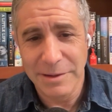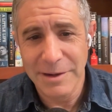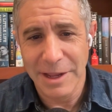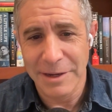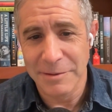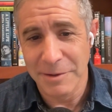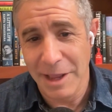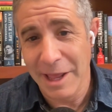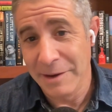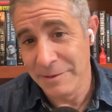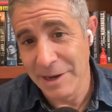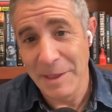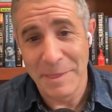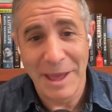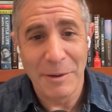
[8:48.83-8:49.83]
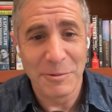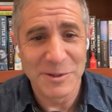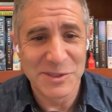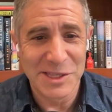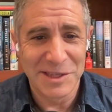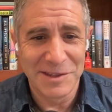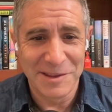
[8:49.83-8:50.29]
and that
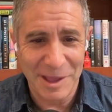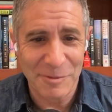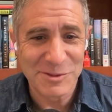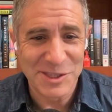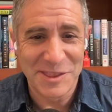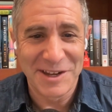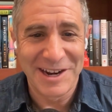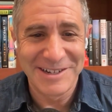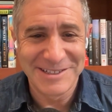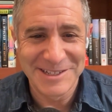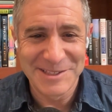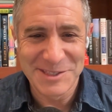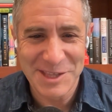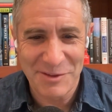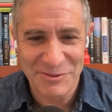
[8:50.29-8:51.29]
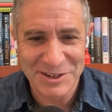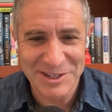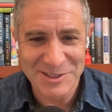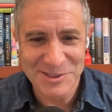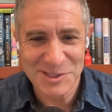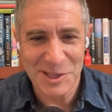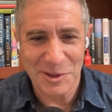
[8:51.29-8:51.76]
was in the
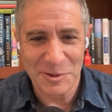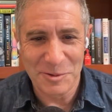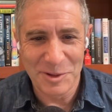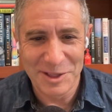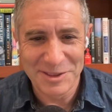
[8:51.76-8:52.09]
1970s. So